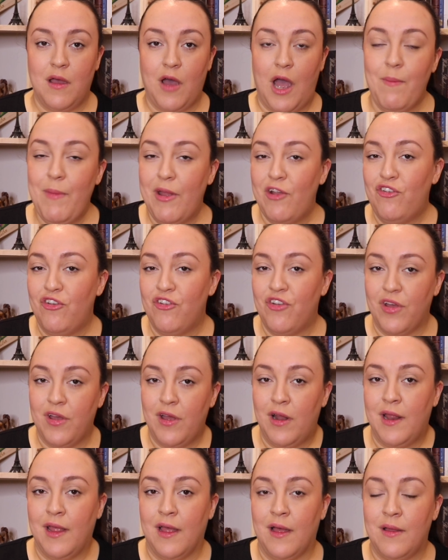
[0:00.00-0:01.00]
I mentioned
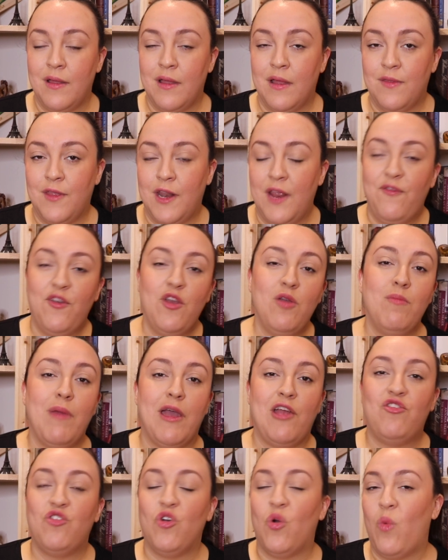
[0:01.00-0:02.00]
earlier that if you
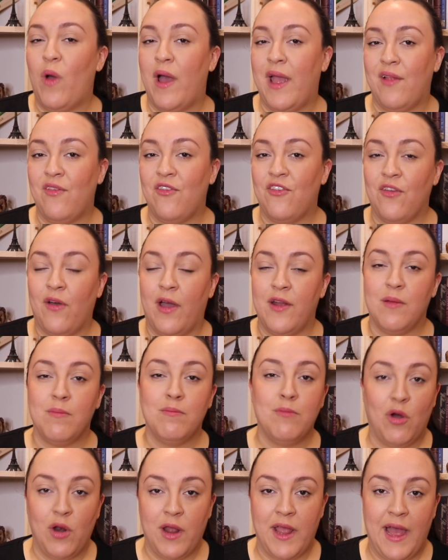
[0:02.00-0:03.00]
made your way inside a
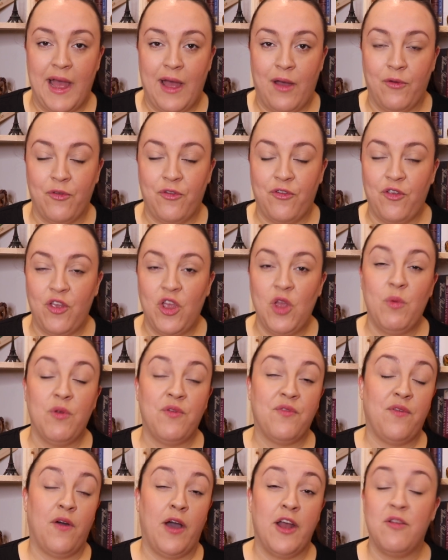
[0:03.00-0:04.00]
molly house, you
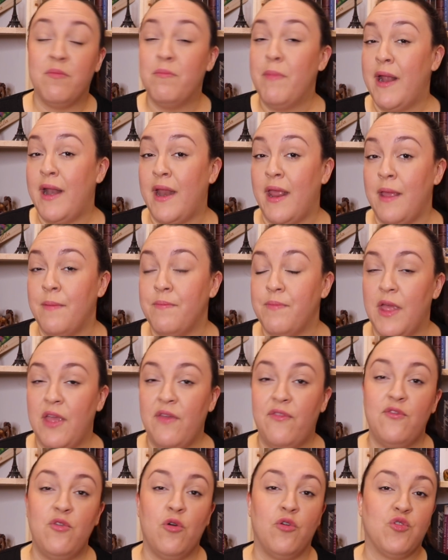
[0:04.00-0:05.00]
would find many,
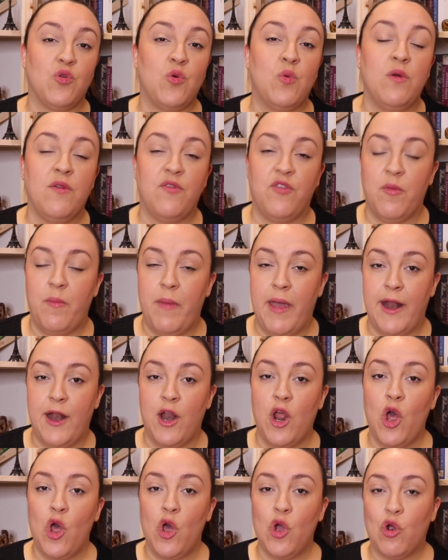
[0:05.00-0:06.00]
if not all of the
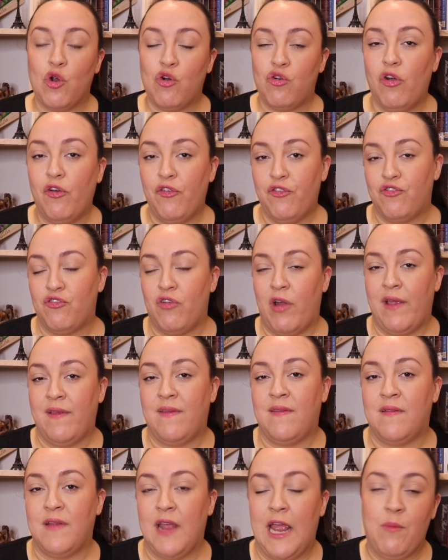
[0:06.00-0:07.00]
men,
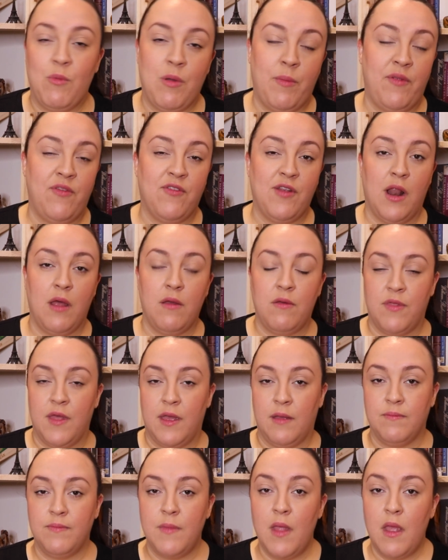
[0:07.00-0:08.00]
cross-dressed in women's clothing.